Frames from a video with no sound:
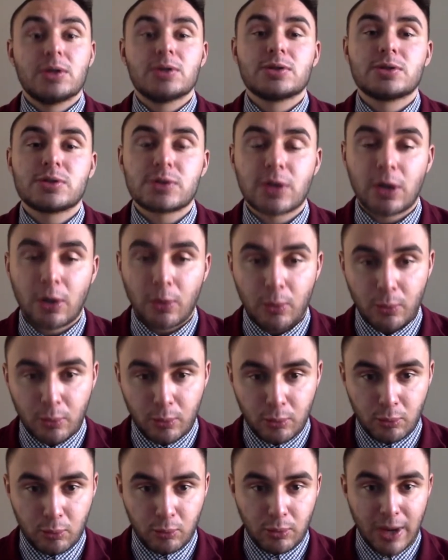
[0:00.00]
So
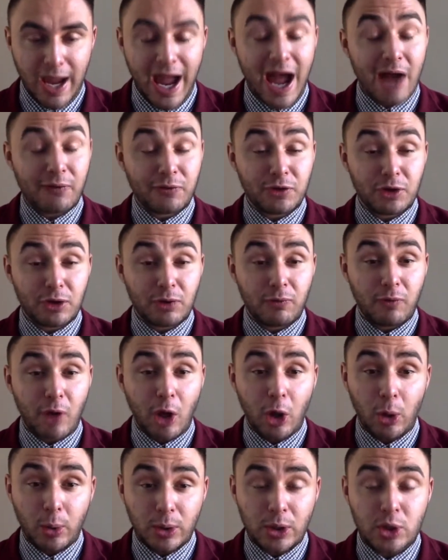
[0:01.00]
after the
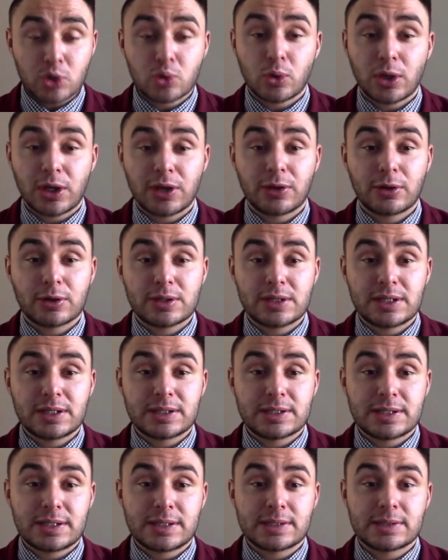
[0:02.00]
2013
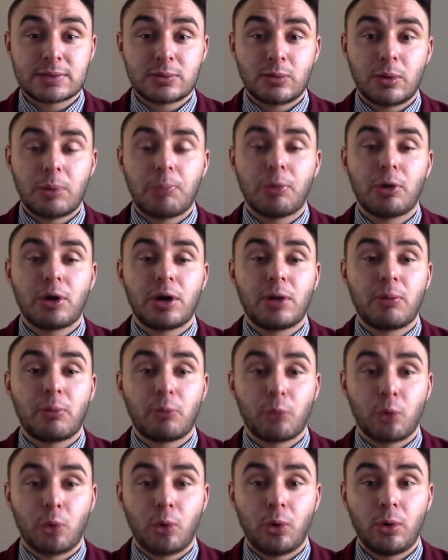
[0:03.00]
season, we put in a
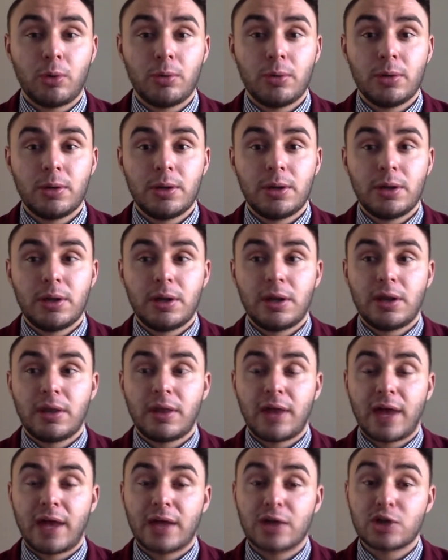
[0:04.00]
rule
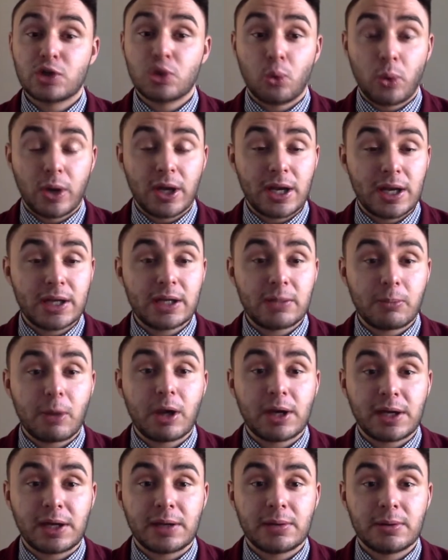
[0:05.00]
that to win any
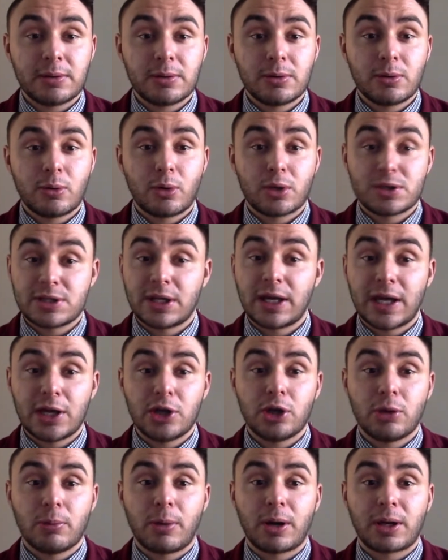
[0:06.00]
money or to get
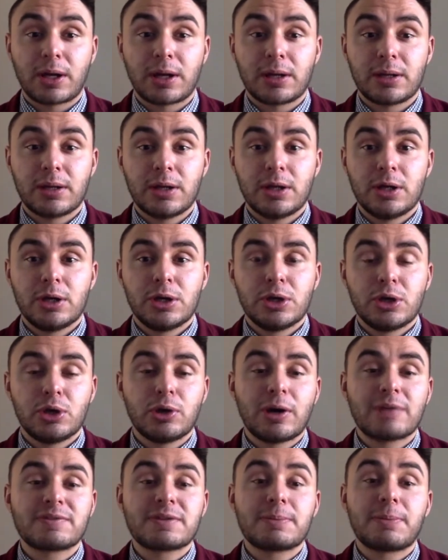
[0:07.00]
your money, you
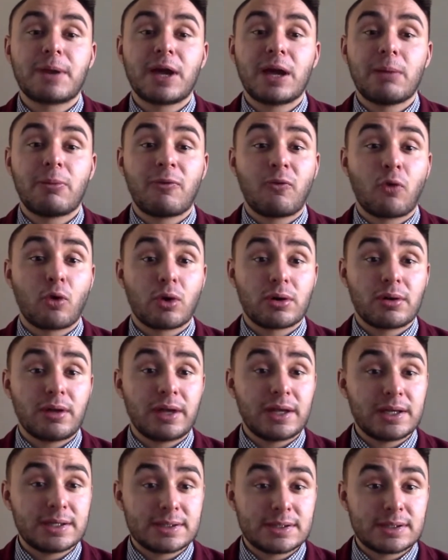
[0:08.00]
have to pay before
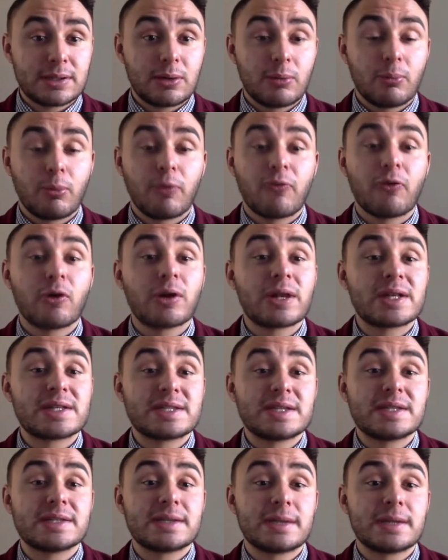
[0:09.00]
the
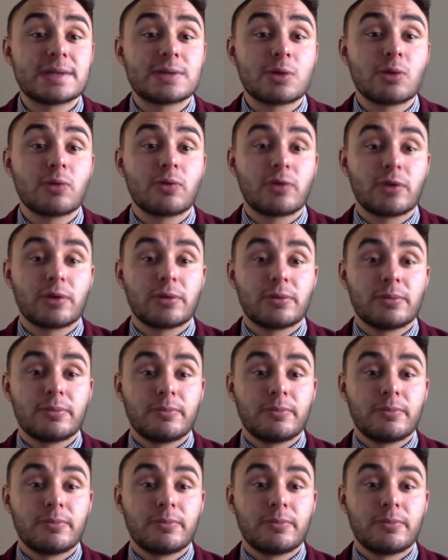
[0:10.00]
season is over.